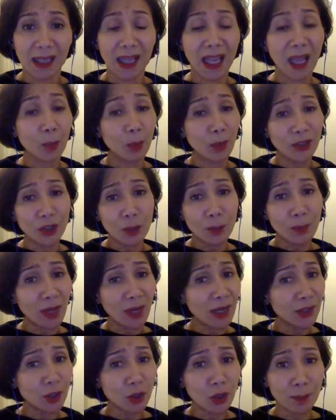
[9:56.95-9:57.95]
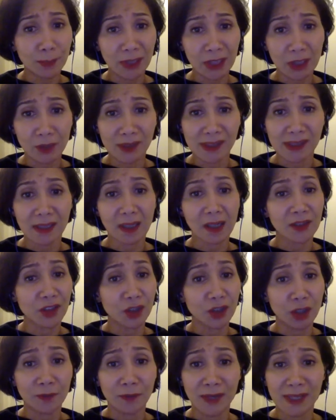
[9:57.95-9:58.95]
And when you buy into a big result and
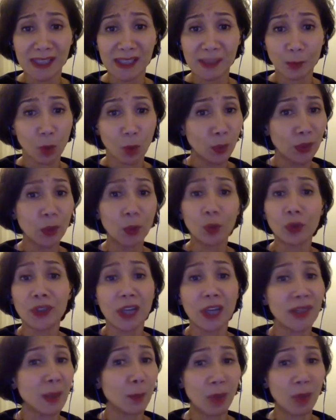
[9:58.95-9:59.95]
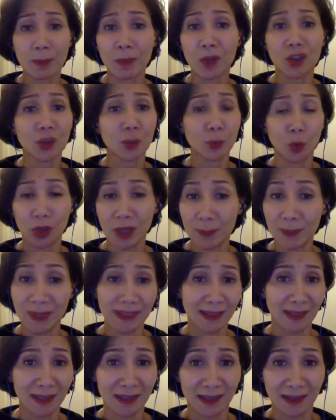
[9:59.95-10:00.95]
you invest more, we all know that we're much more
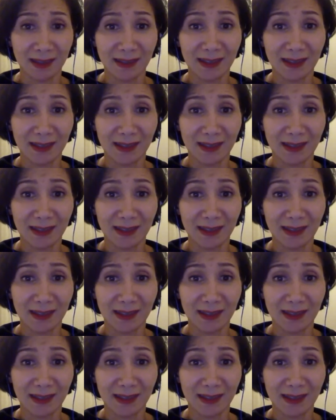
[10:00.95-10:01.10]
committed.